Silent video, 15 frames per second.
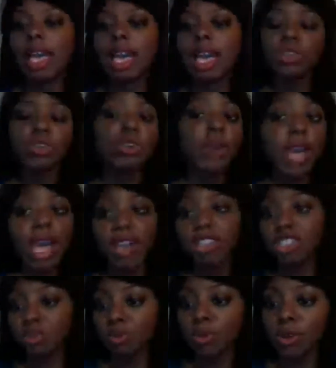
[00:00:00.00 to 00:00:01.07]
Then go
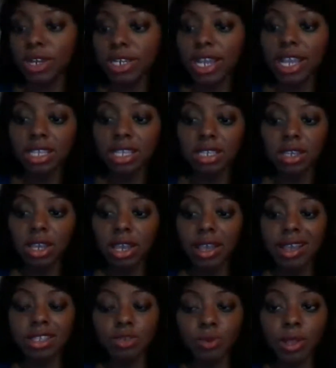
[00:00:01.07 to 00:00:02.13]
ahead and support
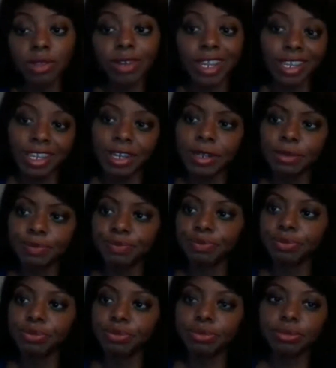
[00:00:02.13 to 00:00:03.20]
as well right
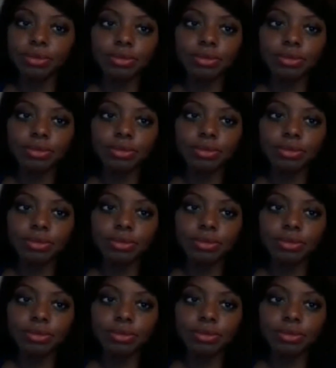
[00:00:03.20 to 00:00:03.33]
here.